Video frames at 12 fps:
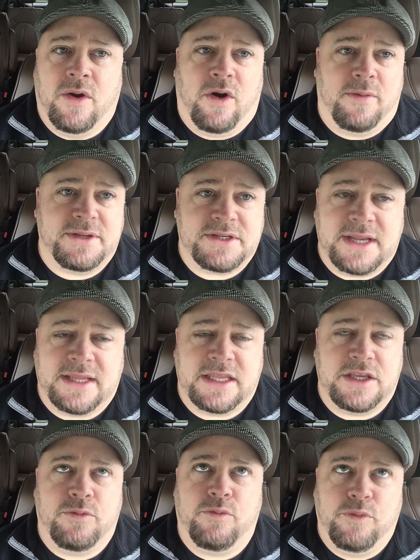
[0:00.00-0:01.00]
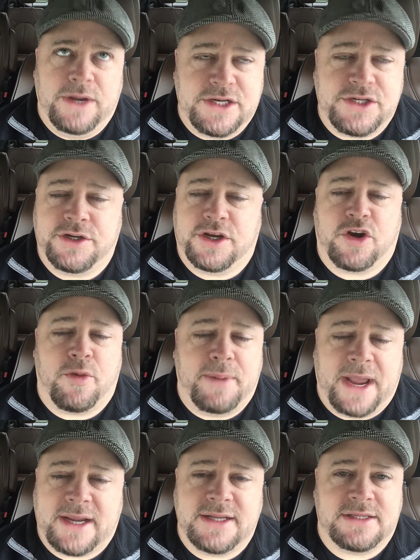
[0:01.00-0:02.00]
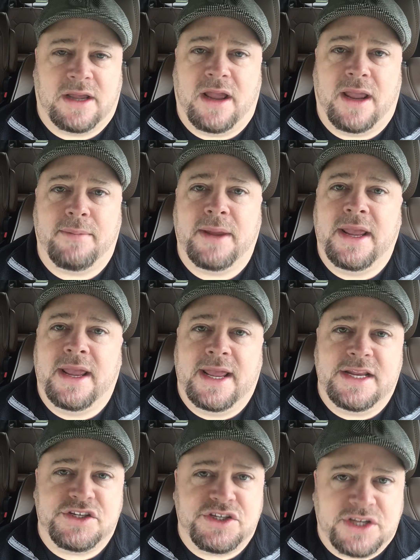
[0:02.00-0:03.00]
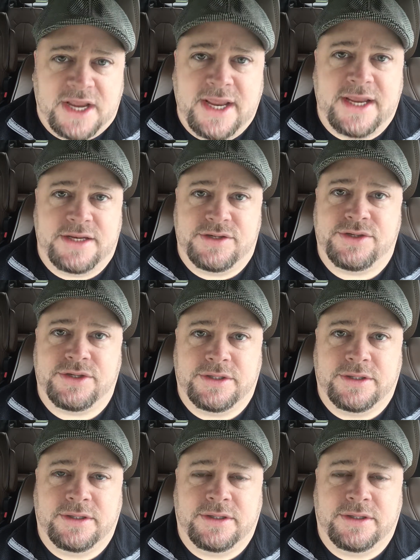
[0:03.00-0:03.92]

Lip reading: or a mistake that you wish you could go back in time and change